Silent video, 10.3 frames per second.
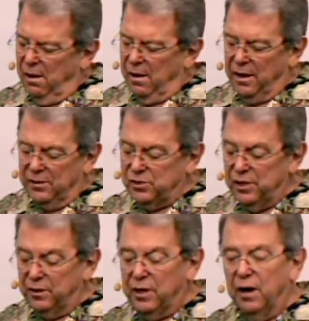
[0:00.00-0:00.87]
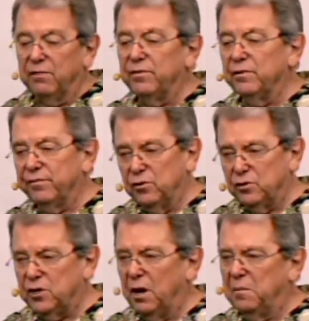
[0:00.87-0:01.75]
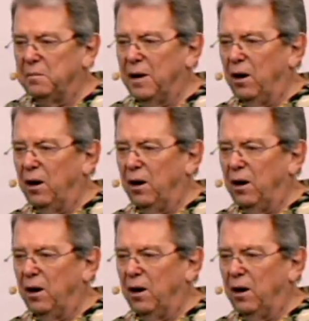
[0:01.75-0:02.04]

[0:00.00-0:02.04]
And I sat there, and for the first time in my